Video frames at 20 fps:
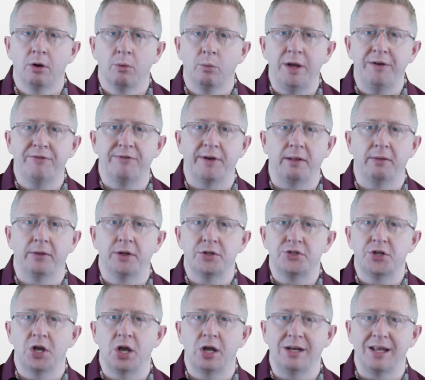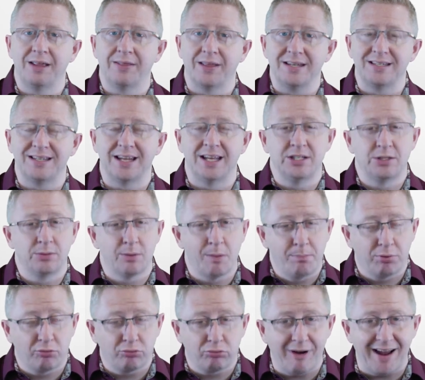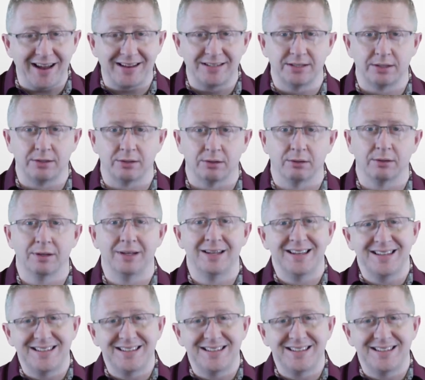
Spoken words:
we felt that turning this into a practical,